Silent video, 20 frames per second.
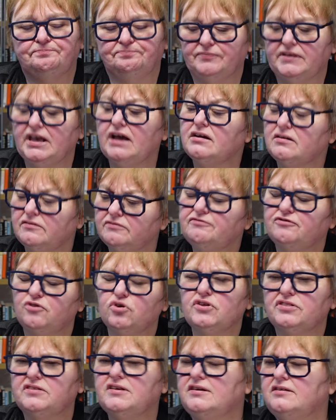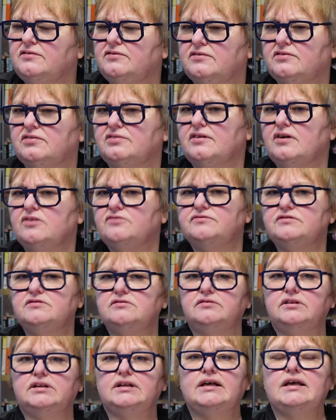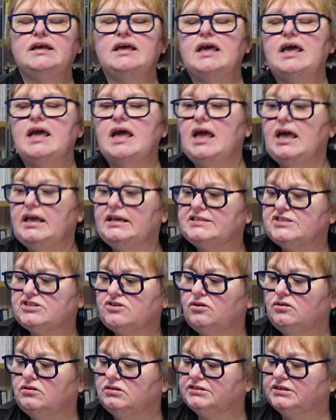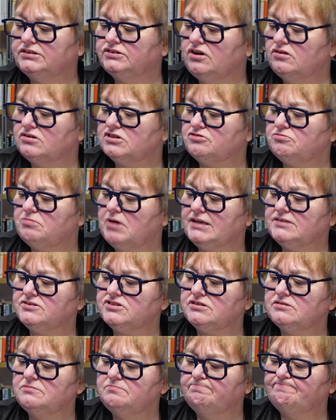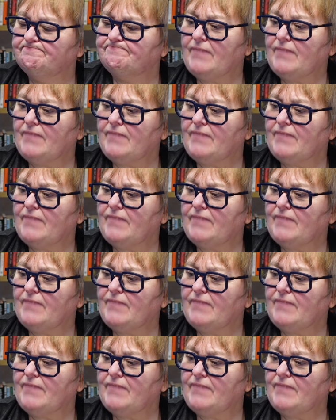14th novel. It's called Dog's Ransom.